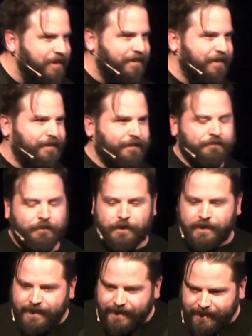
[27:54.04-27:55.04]
Jesus for
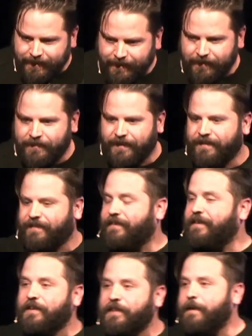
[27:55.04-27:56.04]
years and
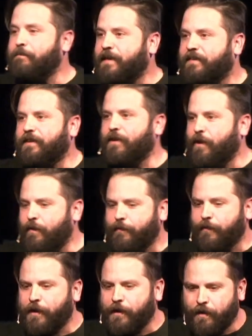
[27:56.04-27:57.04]
still they miss it
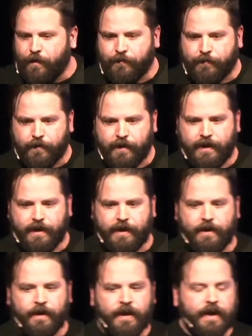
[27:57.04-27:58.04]
over and over
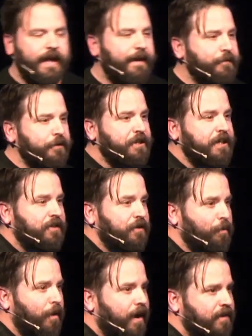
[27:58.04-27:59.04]
again. And after
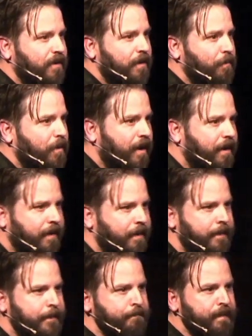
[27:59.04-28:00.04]
Jesus walks on
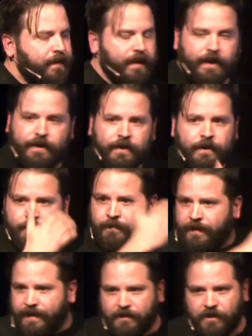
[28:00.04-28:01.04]
water, like
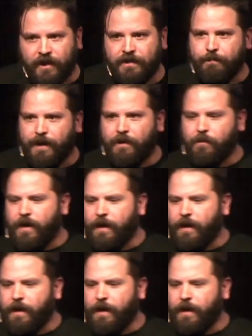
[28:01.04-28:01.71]
Nick talked about a